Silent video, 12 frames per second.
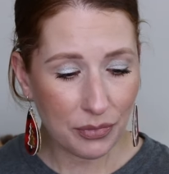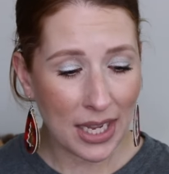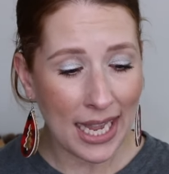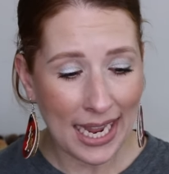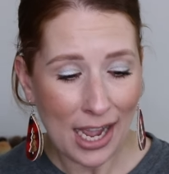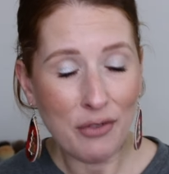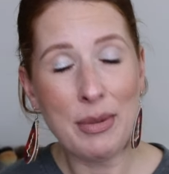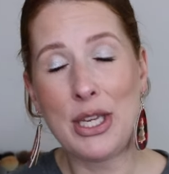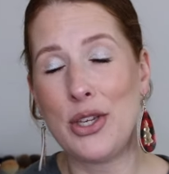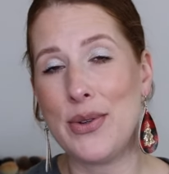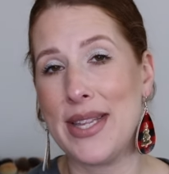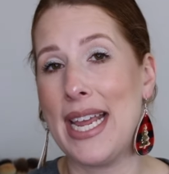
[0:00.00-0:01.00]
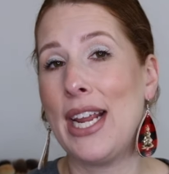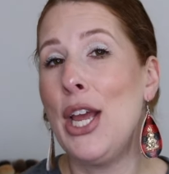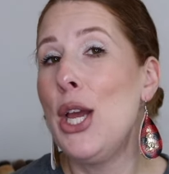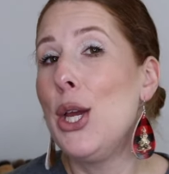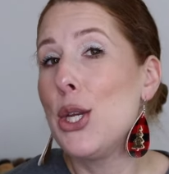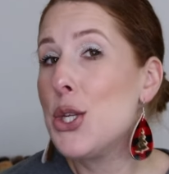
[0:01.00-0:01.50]
I have been using
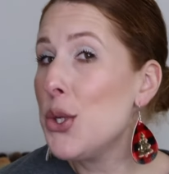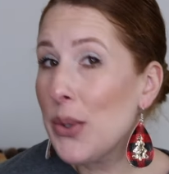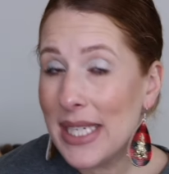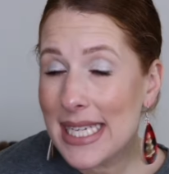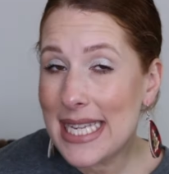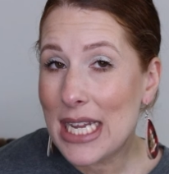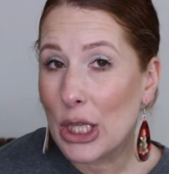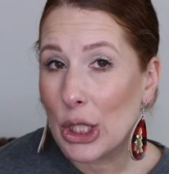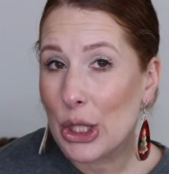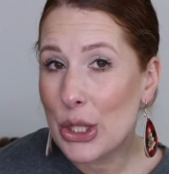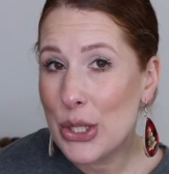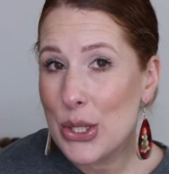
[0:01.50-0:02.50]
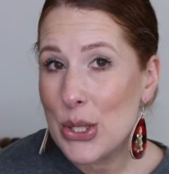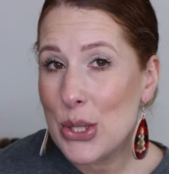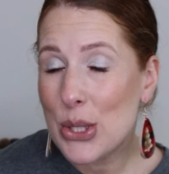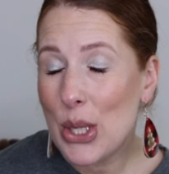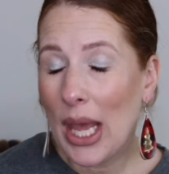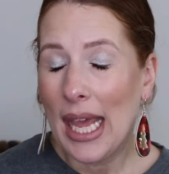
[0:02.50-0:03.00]
two
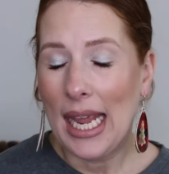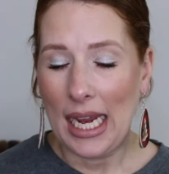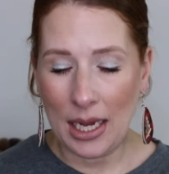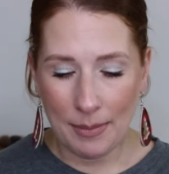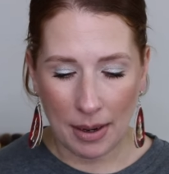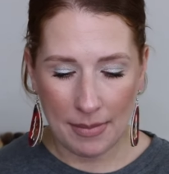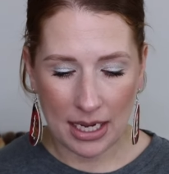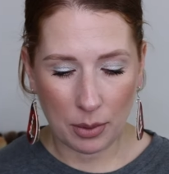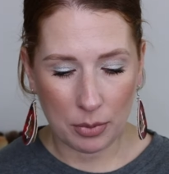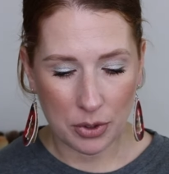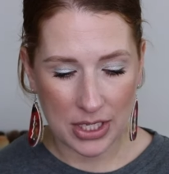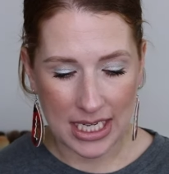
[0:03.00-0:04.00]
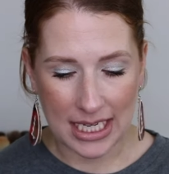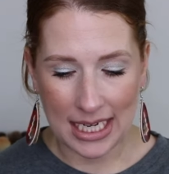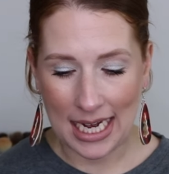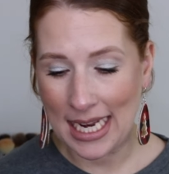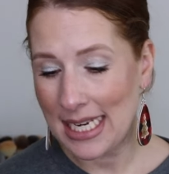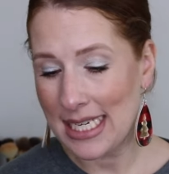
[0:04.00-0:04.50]
concealers in my makeup routine
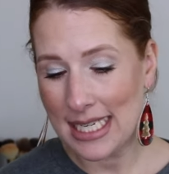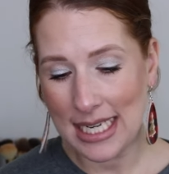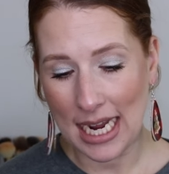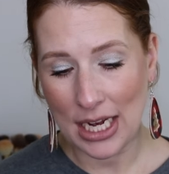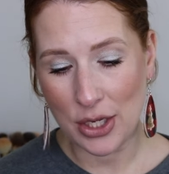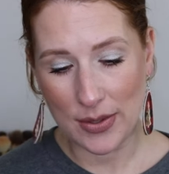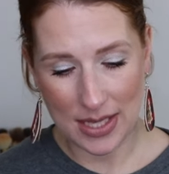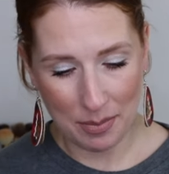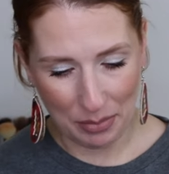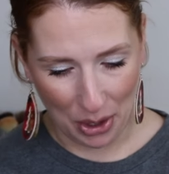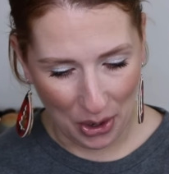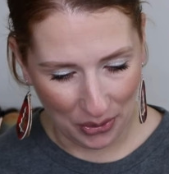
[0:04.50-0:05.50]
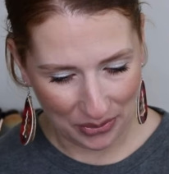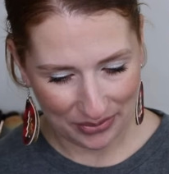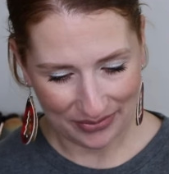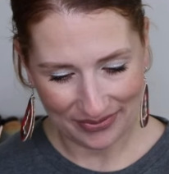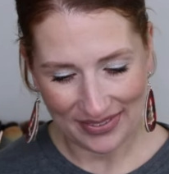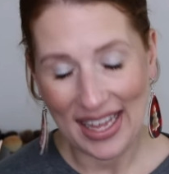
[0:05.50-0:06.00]
and I use them both
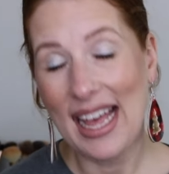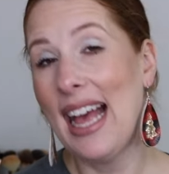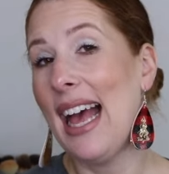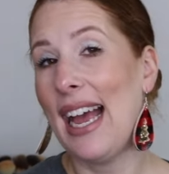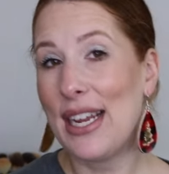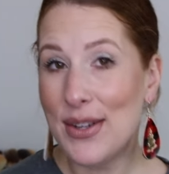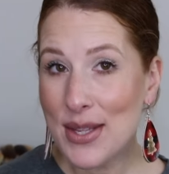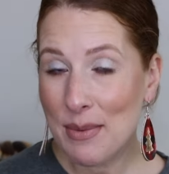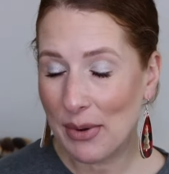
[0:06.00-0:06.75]
I use them